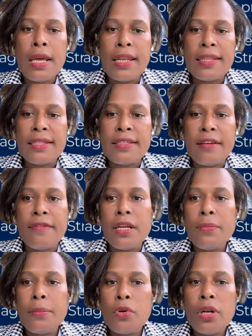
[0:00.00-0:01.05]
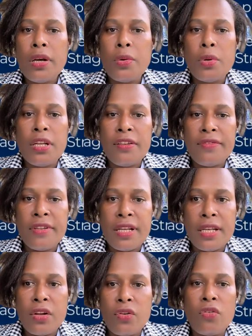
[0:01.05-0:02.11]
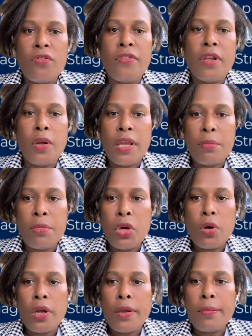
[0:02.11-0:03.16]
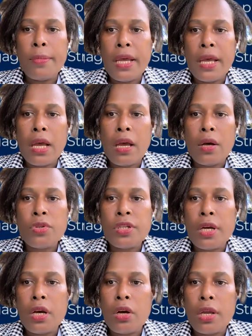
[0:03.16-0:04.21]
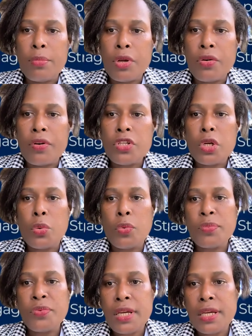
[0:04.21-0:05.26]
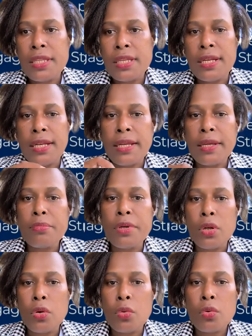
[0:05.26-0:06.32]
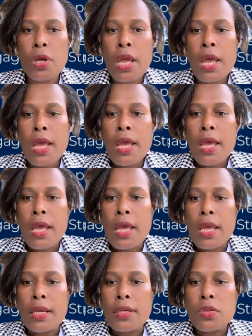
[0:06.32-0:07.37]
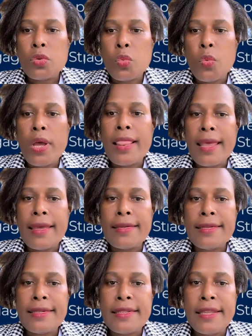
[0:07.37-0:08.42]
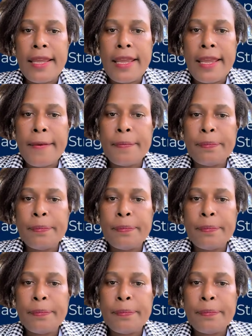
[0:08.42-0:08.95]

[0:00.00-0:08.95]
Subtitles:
that is available. I will leave the link of the email account or immigration website in the link below, as well as the